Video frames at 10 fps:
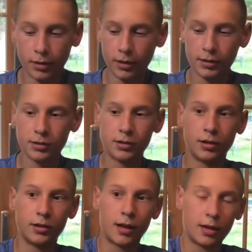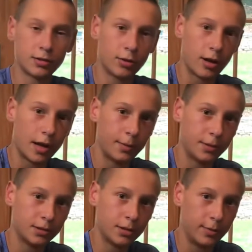This so
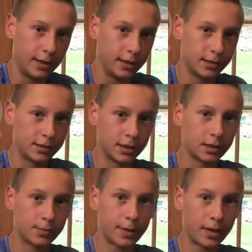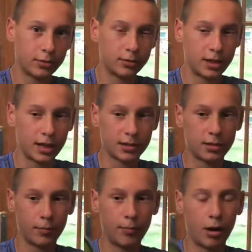happens to be 6-pound
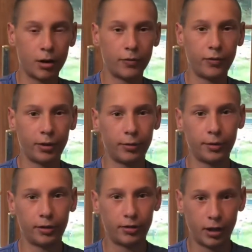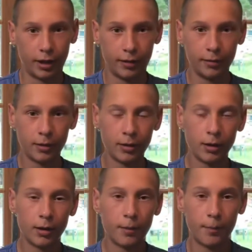test monofilament line.
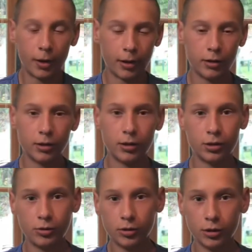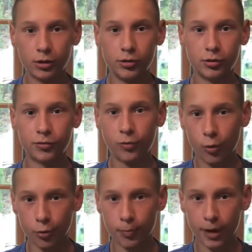But you could use
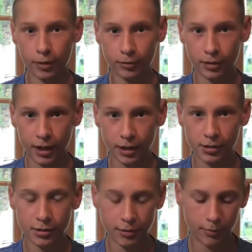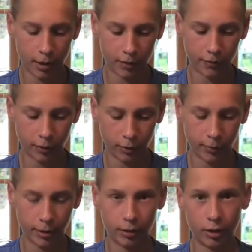4-pound test
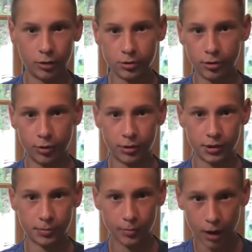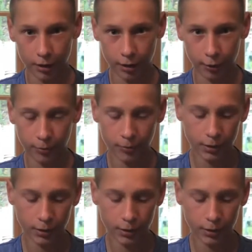monofilament, also known as mono,